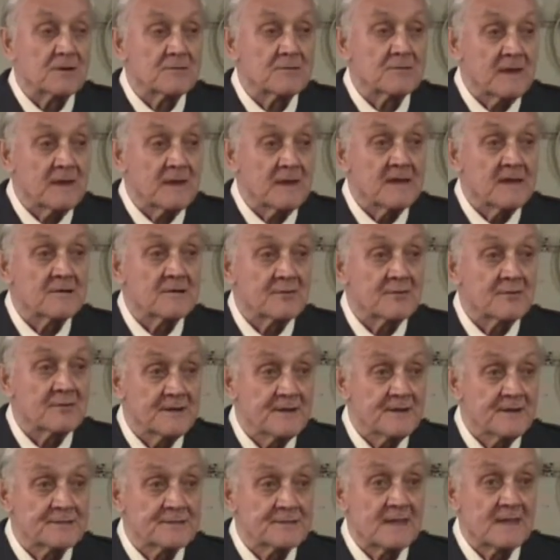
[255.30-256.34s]
It
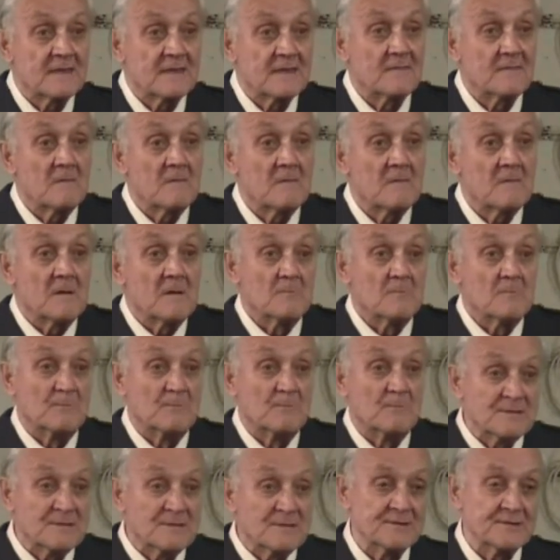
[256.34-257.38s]
would increase
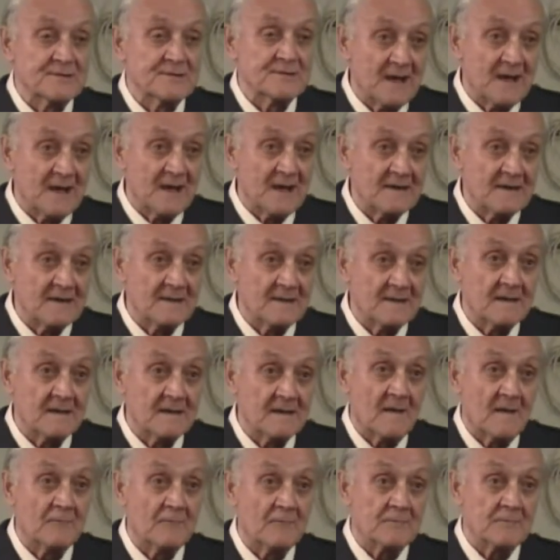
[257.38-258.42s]
the business
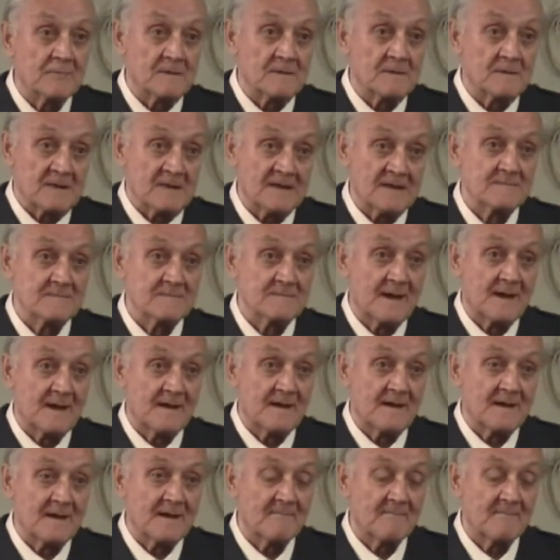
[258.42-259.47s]
side of
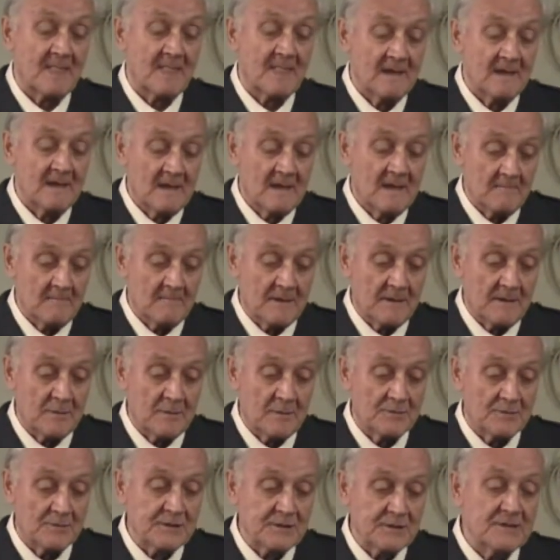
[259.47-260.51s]
Glastonbury
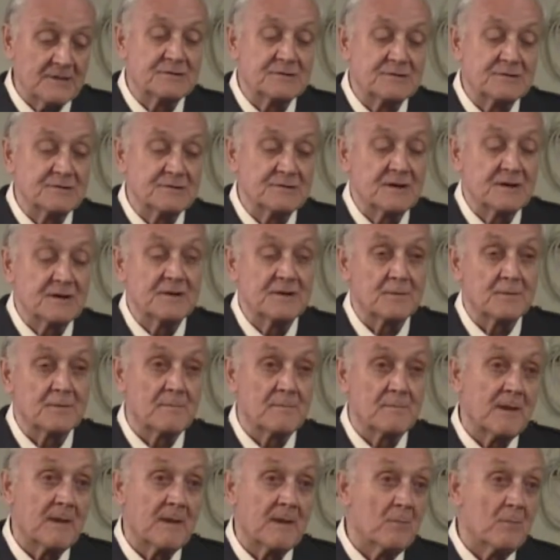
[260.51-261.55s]
because
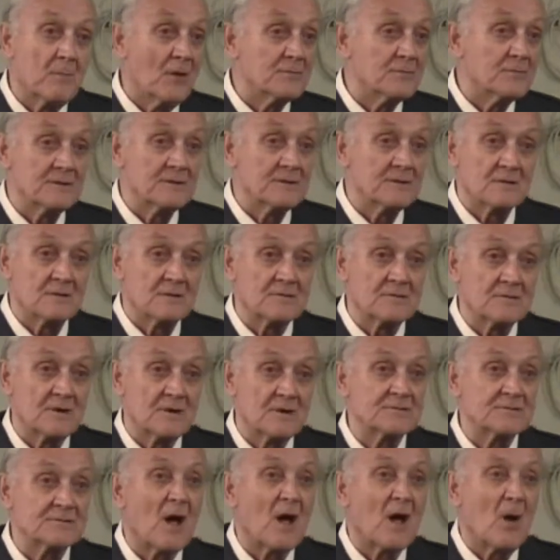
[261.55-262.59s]
SUGs would be
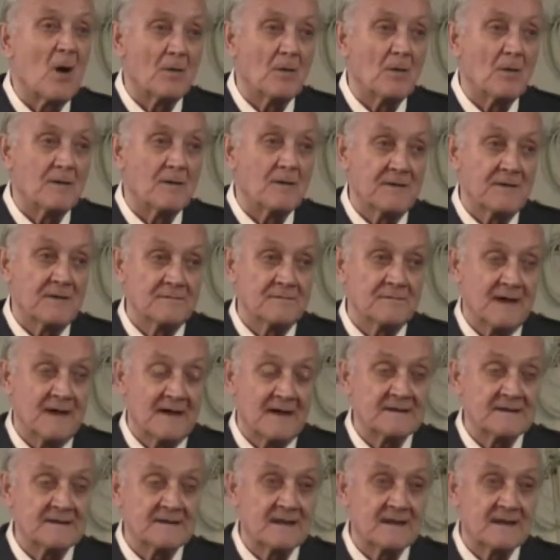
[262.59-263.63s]
wanted across the whole
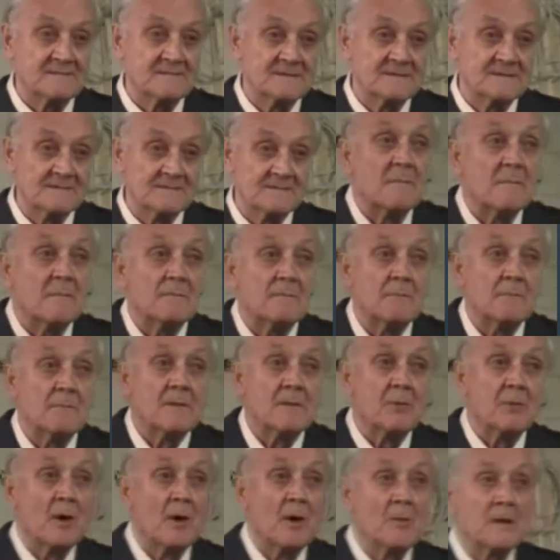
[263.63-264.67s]
of the United
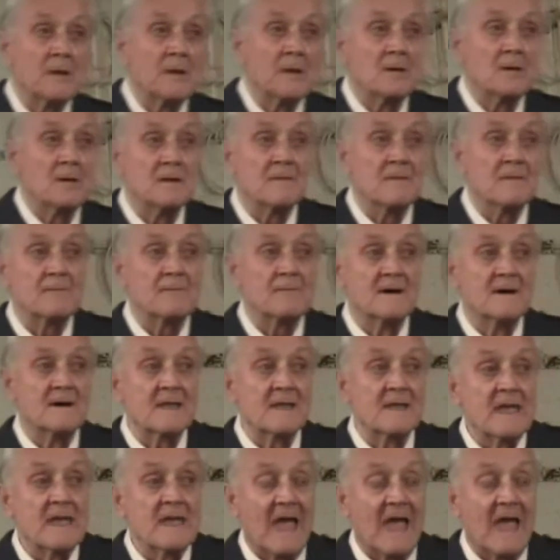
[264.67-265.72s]
Kingdom. Before we go
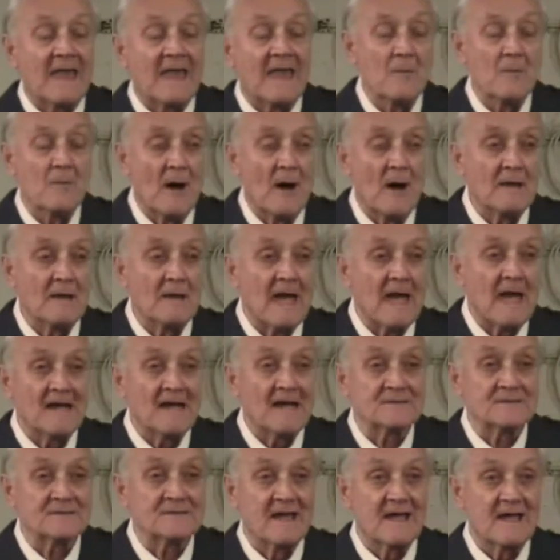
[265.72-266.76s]
any further,
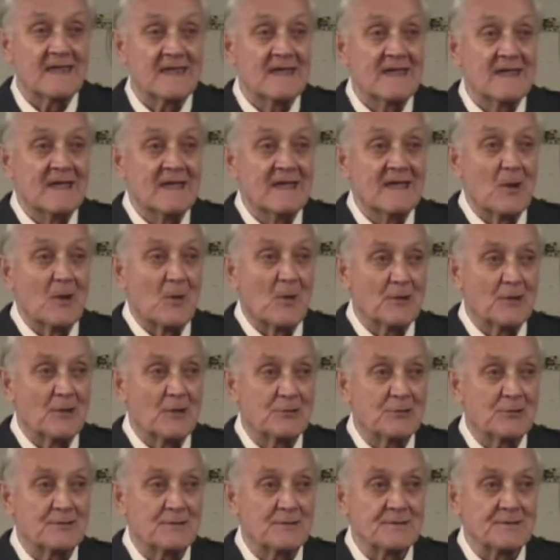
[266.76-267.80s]
anyone has
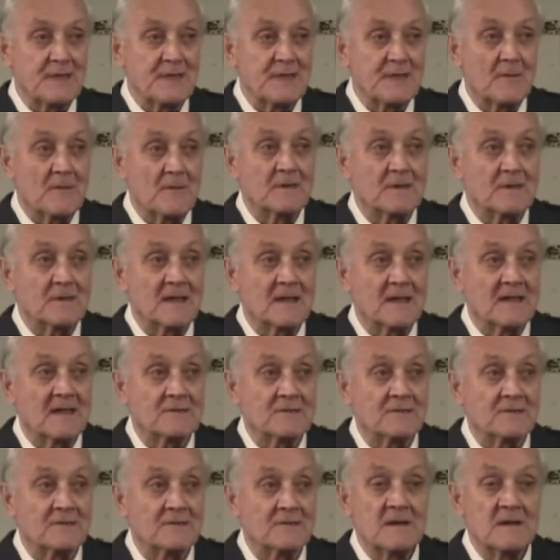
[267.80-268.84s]
any questions they
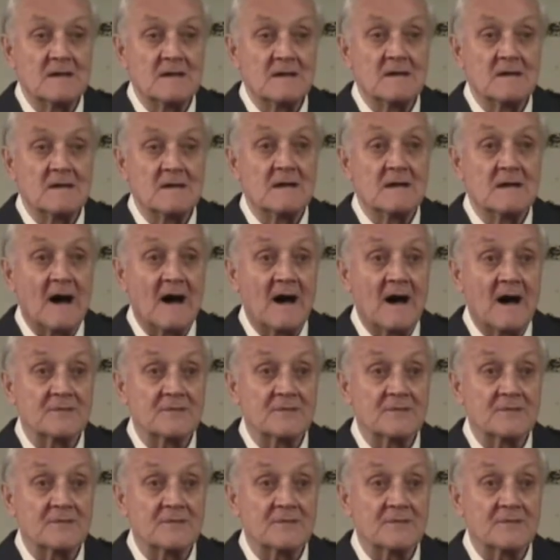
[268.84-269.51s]
would like to